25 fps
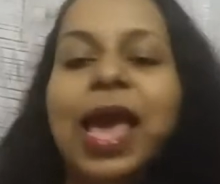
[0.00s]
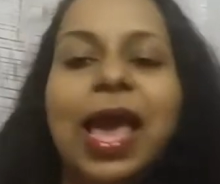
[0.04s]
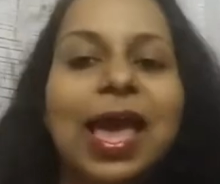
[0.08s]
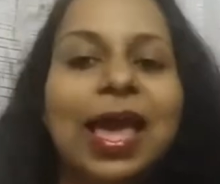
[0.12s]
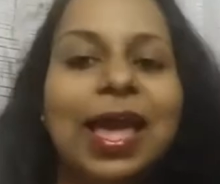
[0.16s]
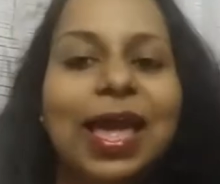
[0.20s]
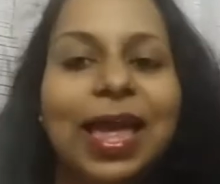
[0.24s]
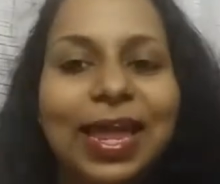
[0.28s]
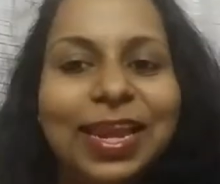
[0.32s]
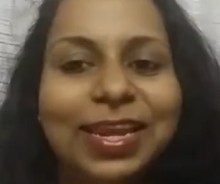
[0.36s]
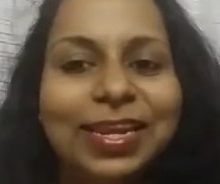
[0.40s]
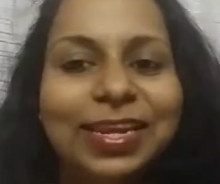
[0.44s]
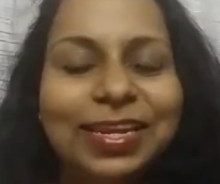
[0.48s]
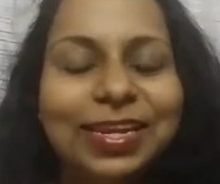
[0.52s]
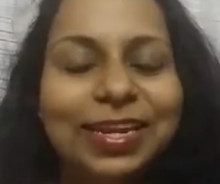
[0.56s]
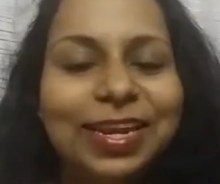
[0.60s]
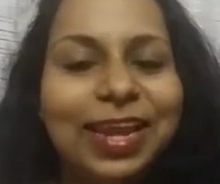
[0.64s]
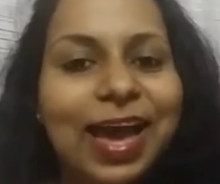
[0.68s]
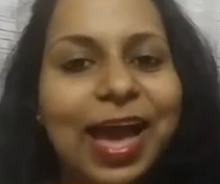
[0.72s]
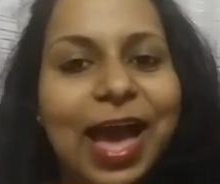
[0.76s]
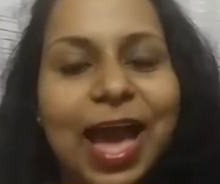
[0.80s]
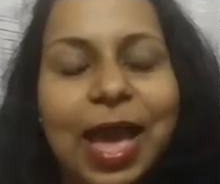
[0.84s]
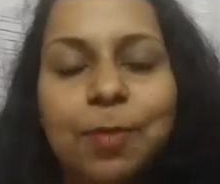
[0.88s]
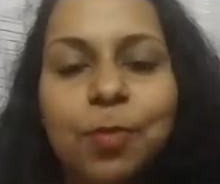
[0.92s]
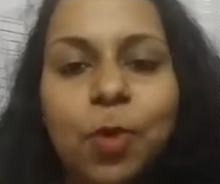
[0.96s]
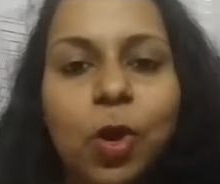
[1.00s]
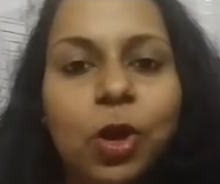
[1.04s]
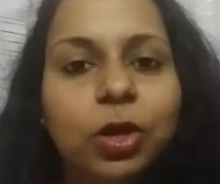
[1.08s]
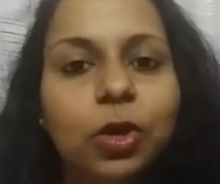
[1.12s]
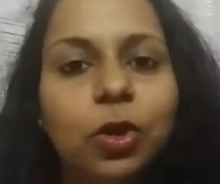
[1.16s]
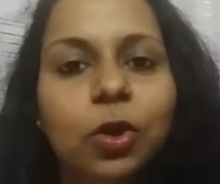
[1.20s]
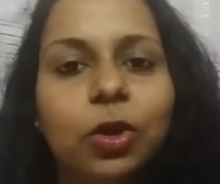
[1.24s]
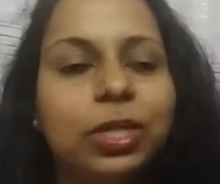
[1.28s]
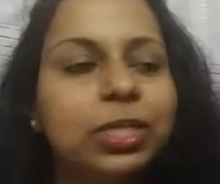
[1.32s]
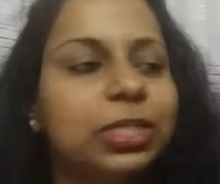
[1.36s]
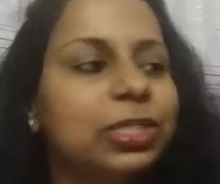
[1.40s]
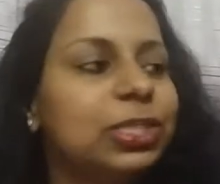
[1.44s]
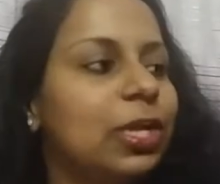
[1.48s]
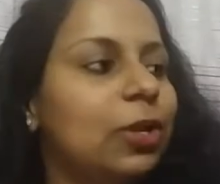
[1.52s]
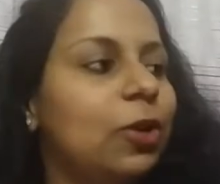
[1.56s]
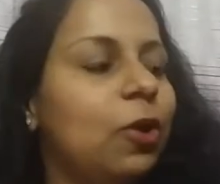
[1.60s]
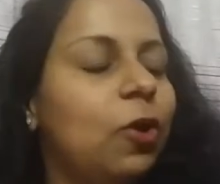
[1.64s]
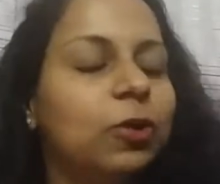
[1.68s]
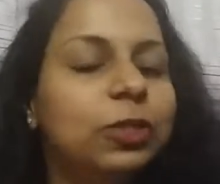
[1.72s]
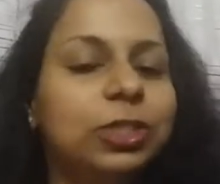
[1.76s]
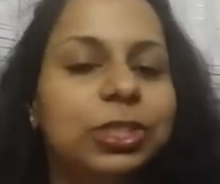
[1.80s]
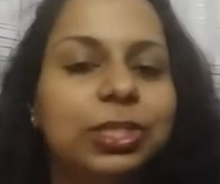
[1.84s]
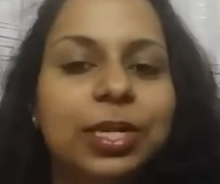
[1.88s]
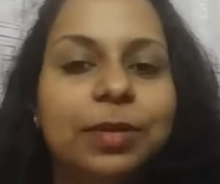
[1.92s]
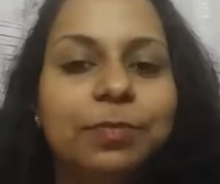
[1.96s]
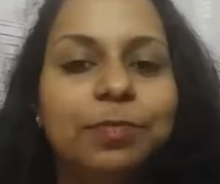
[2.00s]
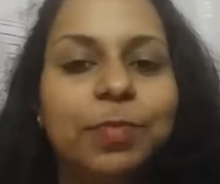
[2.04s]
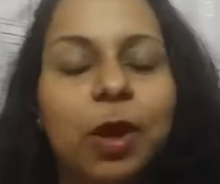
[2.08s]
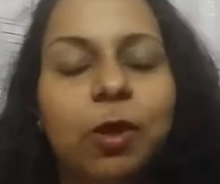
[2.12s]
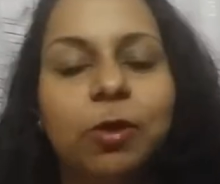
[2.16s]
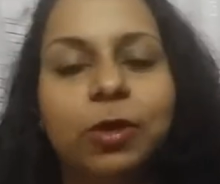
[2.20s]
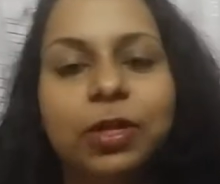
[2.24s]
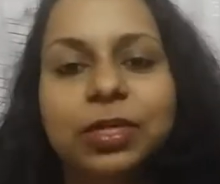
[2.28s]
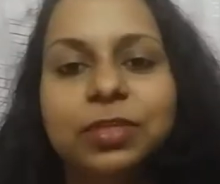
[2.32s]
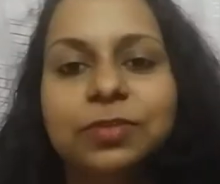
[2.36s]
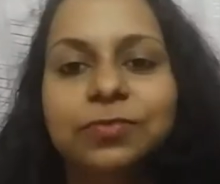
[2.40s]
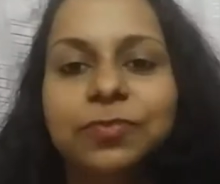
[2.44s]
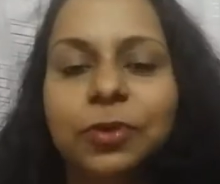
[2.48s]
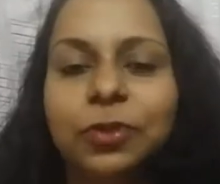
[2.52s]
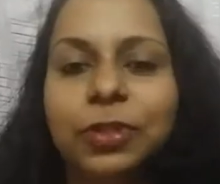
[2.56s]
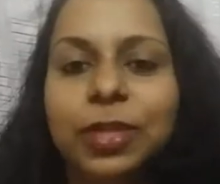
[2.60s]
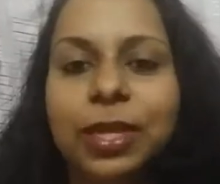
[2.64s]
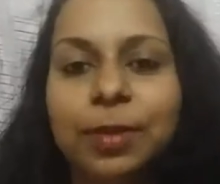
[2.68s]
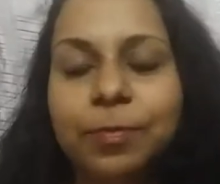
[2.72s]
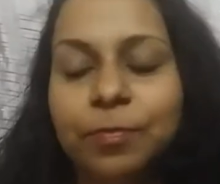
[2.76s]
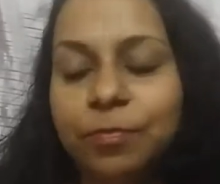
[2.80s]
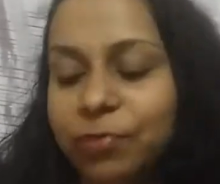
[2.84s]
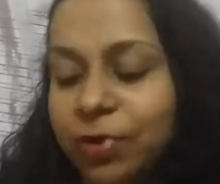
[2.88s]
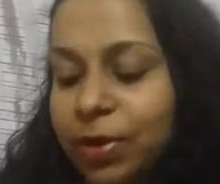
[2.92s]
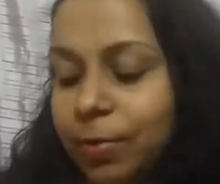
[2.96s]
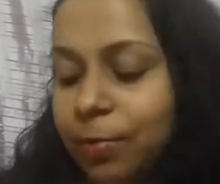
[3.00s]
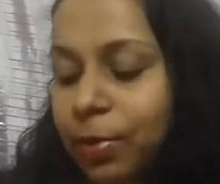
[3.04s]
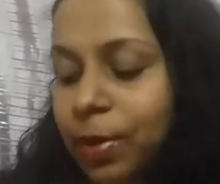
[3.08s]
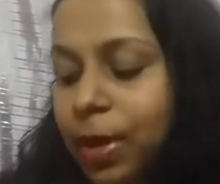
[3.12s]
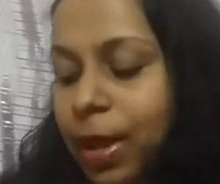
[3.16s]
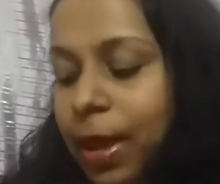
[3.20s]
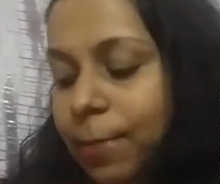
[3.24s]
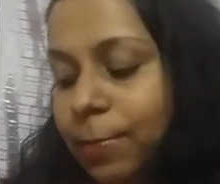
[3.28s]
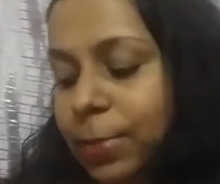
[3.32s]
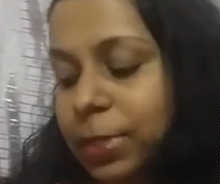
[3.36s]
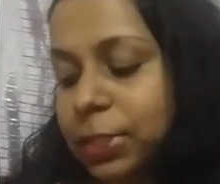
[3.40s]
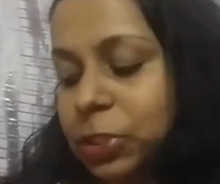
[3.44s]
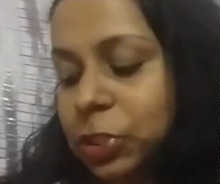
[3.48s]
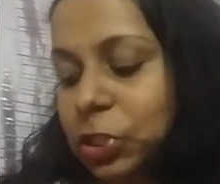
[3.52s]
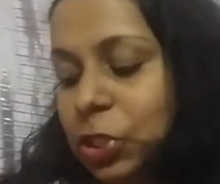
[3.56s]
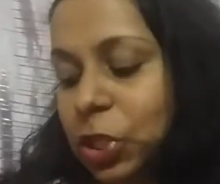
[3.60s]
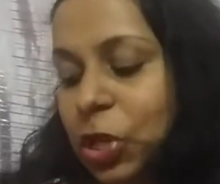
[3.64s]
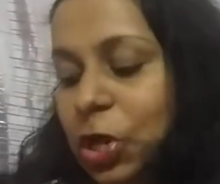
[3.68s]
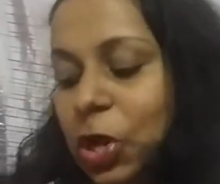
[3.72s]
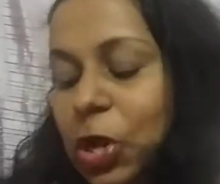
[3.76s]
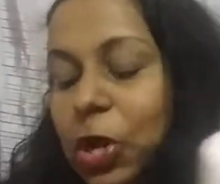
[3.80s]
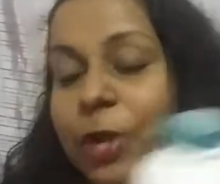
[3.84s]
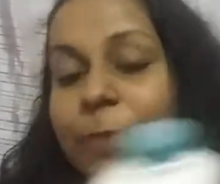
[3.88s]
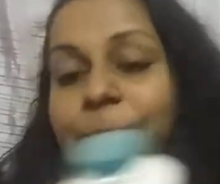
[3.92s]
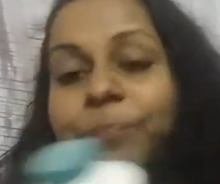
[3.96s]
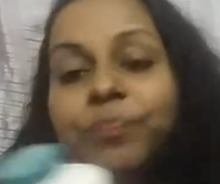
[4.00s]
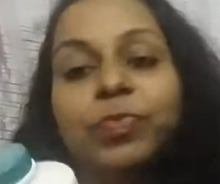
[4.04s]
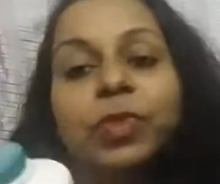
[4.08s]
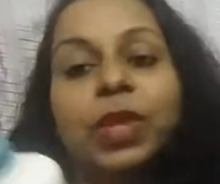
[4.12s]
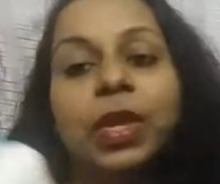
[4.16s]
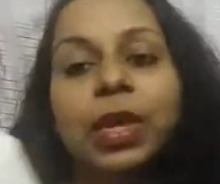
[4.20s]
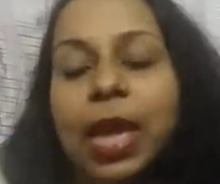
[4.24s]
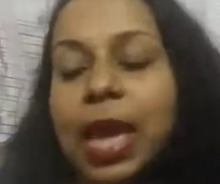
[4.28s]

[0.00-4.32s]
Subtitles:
and I bought a lot of lotion and powders for them from Amazon,